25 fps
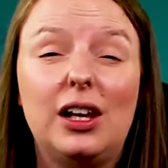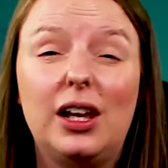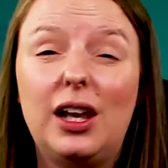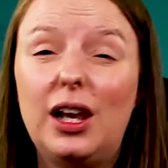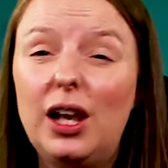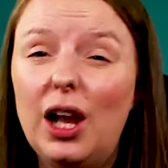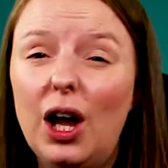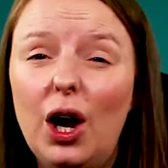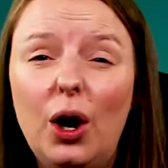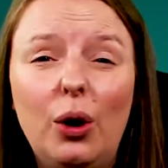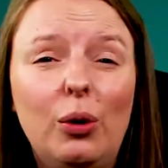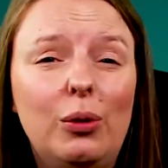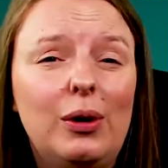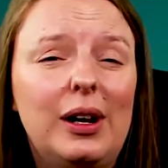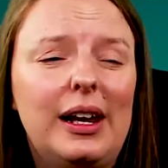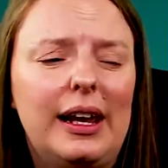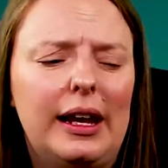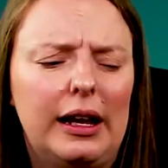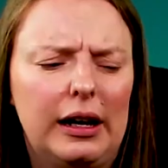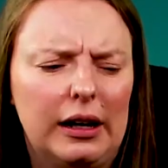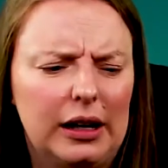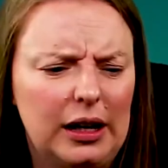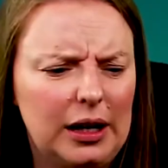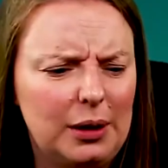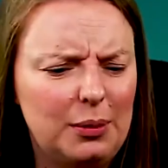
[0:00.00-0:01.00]
lonely
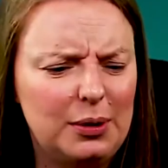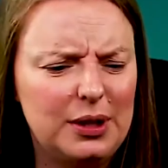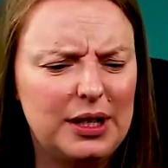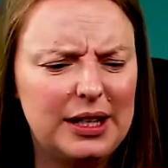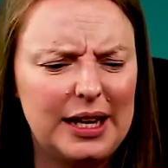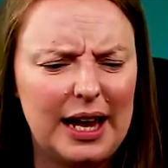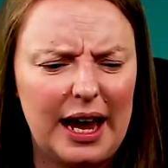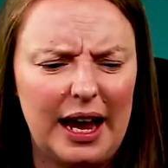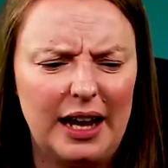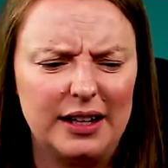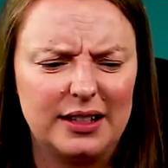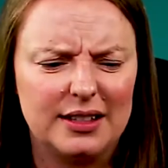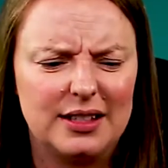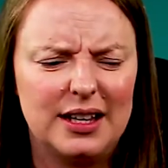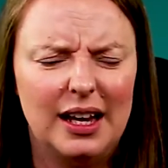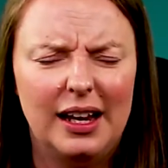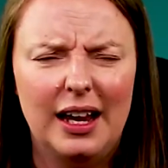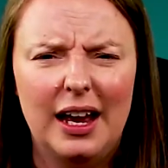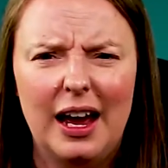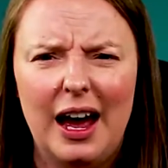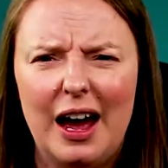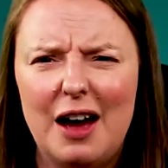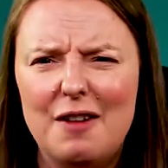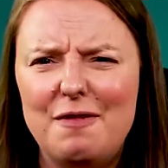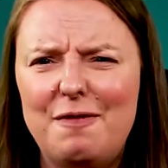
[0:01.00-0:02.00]
and I would get
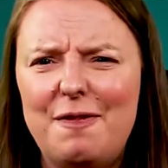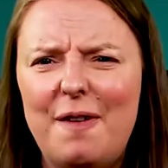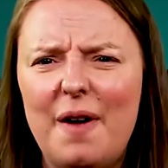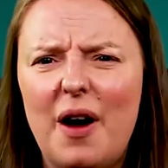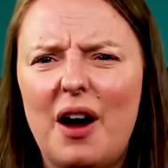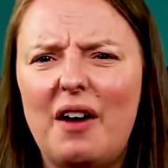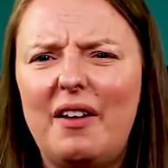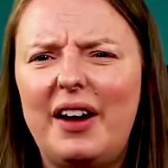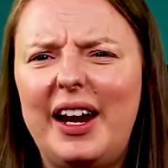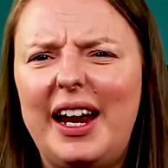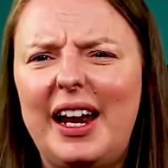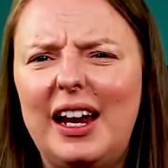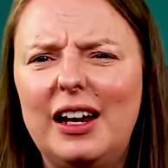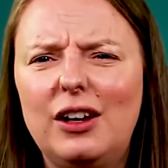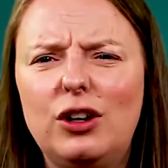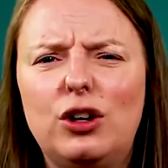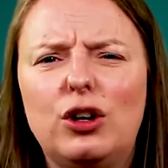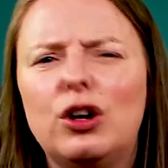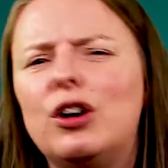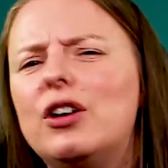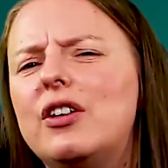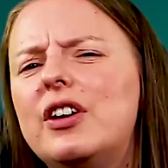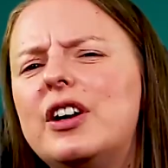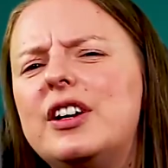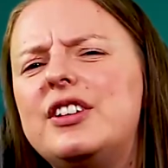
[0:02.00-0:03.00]
a very
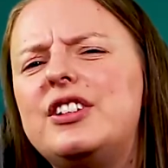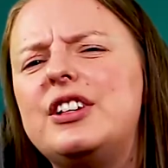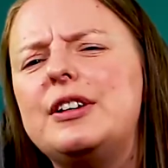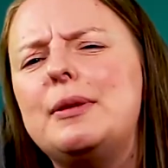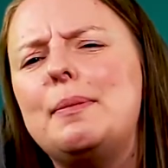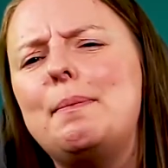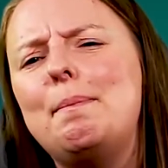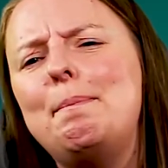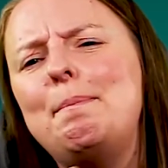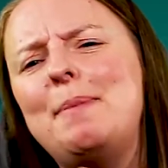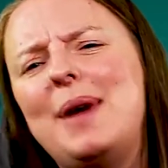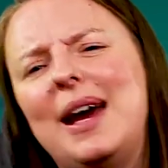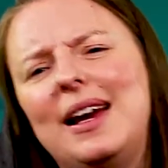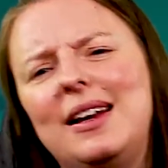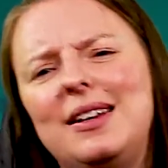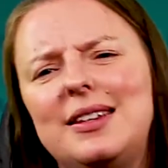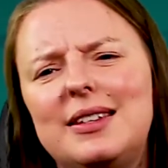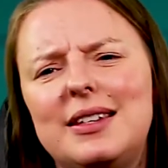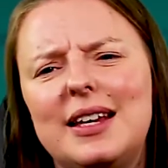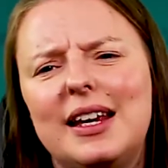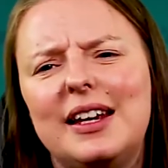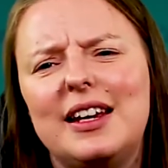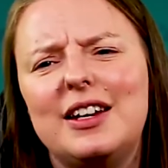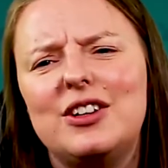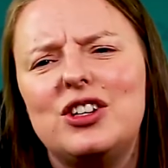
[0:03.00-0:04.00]
encouraging
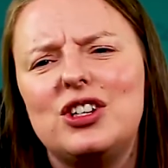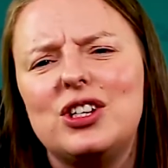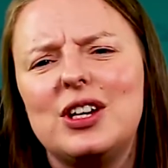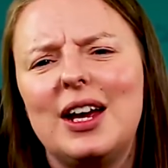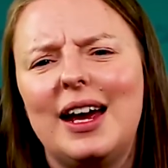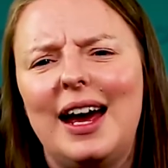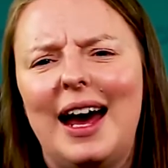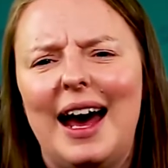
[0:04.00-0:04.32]
message